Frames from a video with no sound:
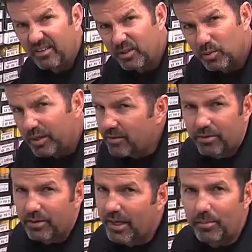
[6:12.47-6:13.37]
leverage weight. You've
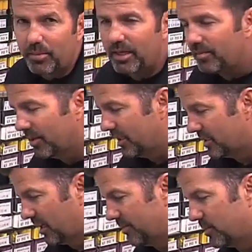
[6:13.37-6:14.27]
heard that many, many
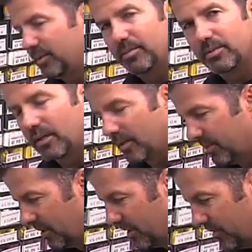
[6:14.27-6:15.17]
times. People talk
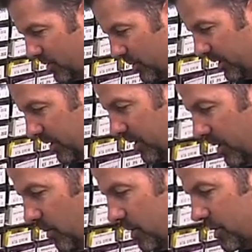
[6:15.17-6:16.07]
about leverage weight,
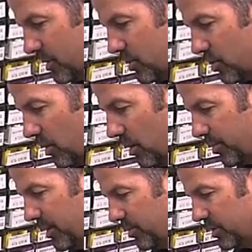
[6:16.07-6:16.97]
which is a
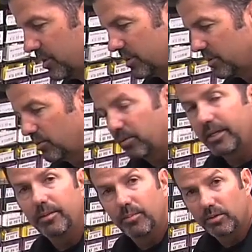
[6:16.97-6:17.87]
strong pin position,
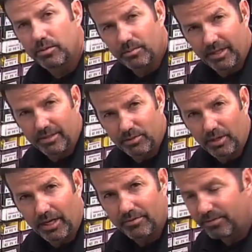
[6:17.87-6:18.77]
creating the most amount of
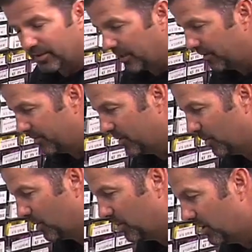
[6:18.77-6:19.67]
track flare for the
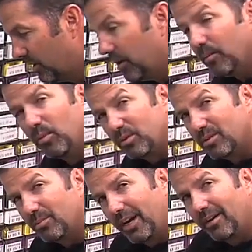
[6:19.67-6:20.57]
bowling ball,
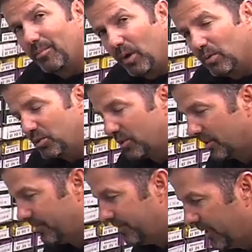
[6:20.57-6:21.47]
most amount of
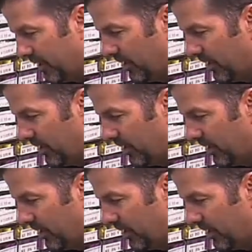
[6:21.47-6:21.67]
motion.